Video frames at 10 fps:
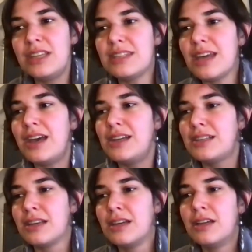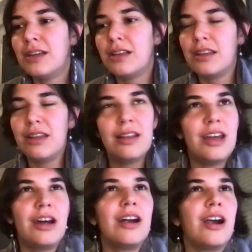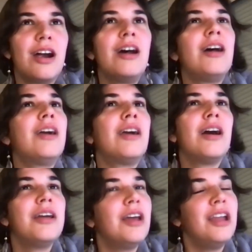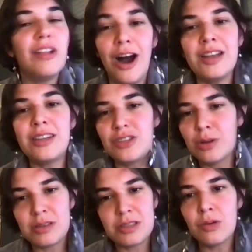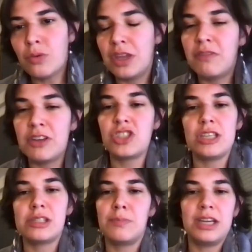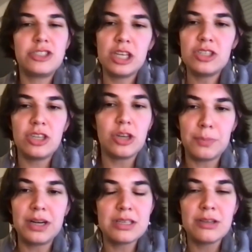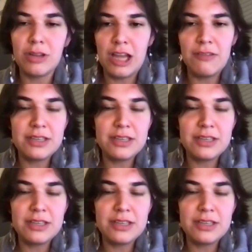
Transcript: side, there are a lot that you can do, even just by changing your personal life.